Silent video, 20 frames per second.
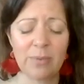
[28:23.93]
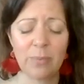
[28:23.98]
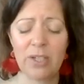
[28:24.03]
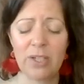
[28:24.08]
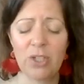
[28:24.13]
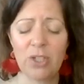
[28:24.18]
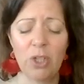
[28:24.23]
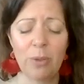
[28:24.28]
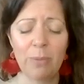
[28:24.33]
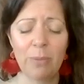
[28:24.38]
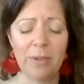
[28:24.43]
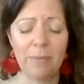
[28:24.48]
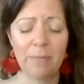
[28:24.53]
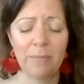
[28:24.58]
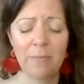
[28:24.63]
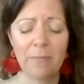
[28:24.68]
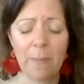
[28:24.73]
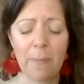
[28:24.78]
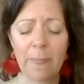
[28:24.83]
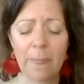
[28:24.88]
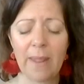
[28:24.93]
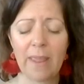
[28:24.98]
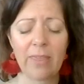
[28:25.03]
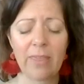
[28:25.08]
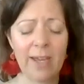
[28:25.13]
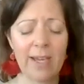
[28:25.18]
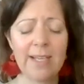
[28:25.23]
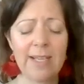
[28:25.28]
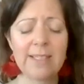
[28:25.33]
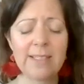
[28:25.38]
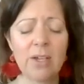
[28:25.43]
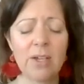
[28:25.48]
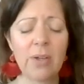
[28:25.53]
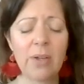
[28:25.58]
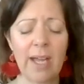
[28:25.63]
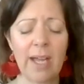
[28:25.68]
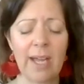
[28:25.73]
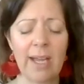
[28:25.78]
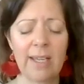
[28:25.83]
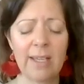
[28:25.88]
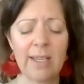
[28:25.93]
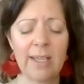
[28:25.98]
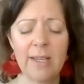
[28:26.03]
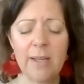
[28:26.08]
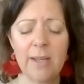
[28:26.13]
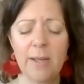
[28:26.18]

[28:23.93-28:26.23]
We're human. That is okay.